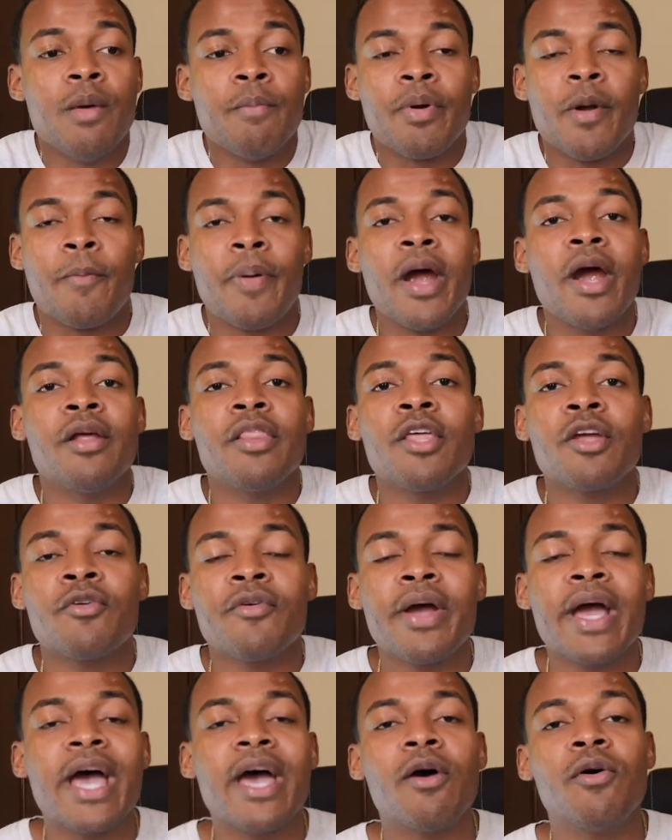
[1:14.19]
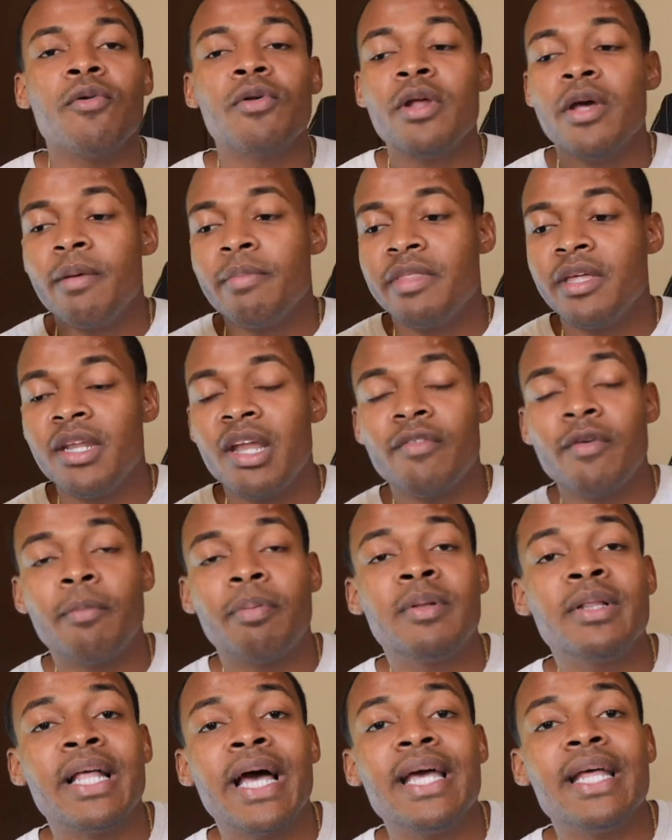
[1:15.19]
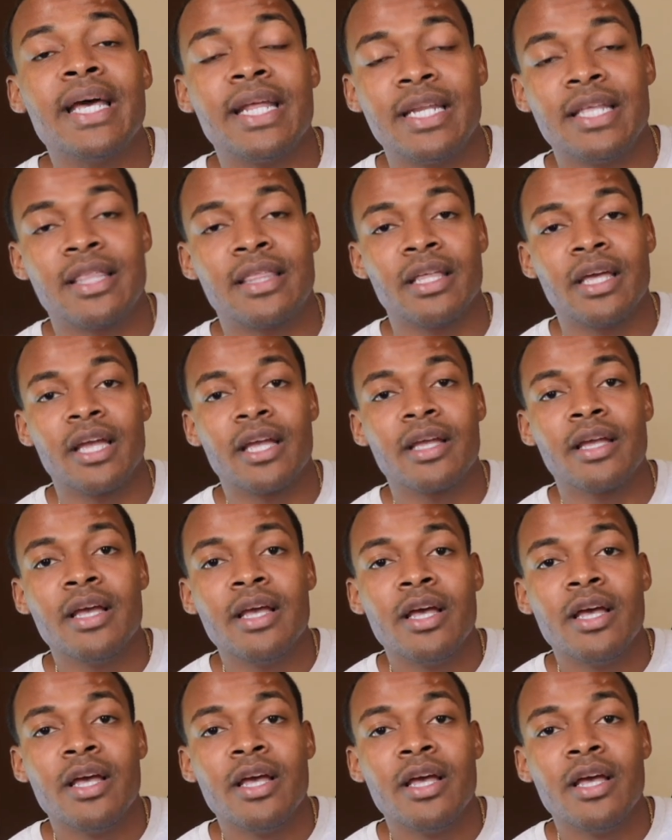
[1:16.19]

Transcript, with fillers: prepare the ground, they never plant anything.